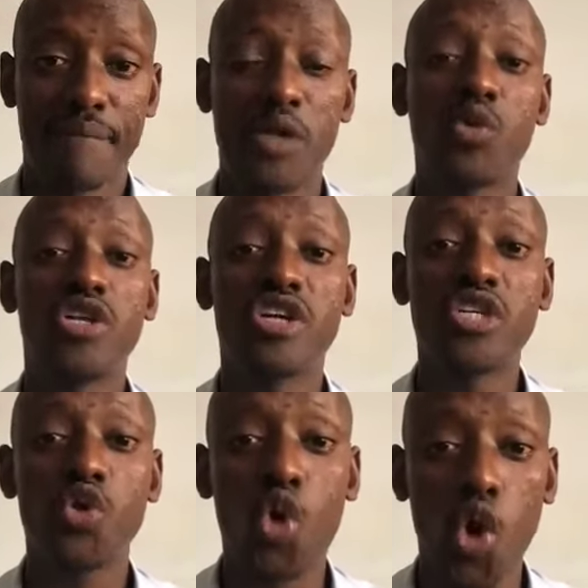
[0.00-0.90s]
But when you
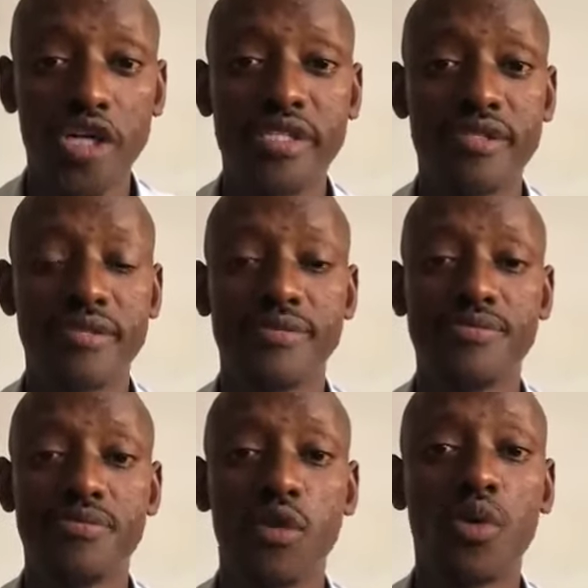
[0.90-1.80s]
get to court,
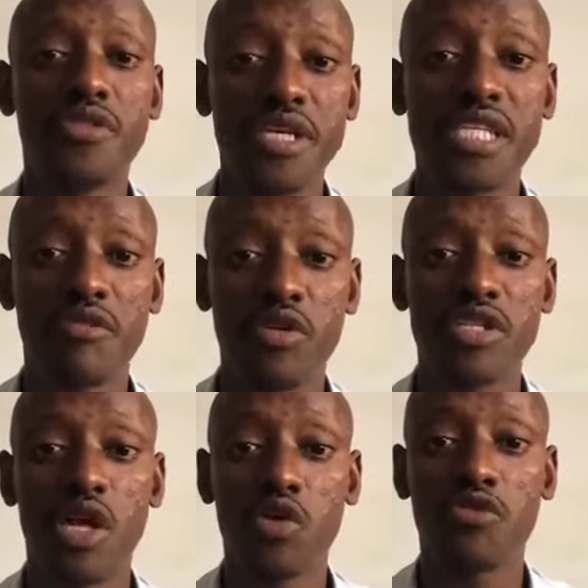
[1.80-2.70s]
when things have
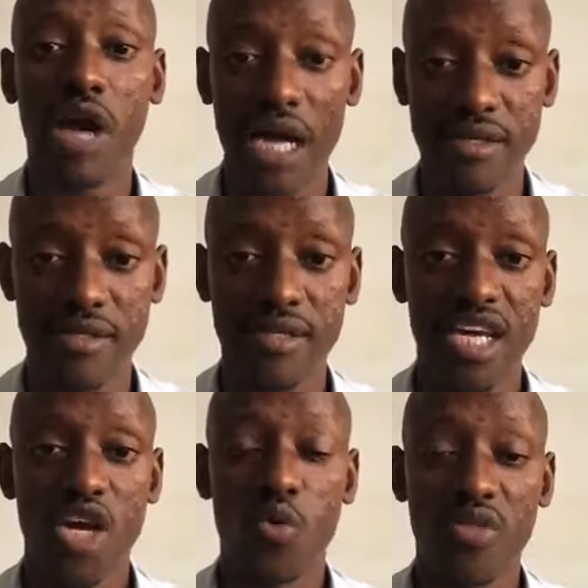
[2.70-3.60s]
gotten out of hand,
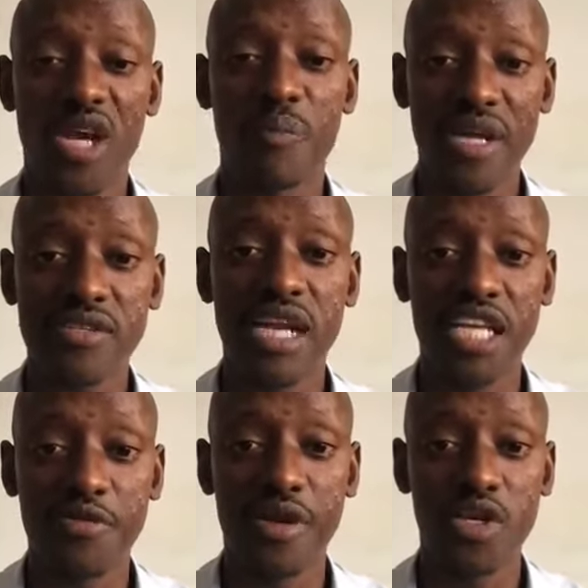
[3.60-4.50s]
when that person
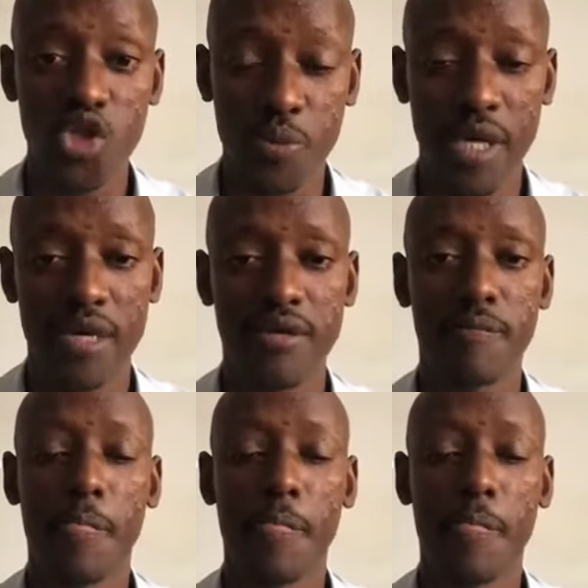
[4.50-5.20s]
has failed to pay,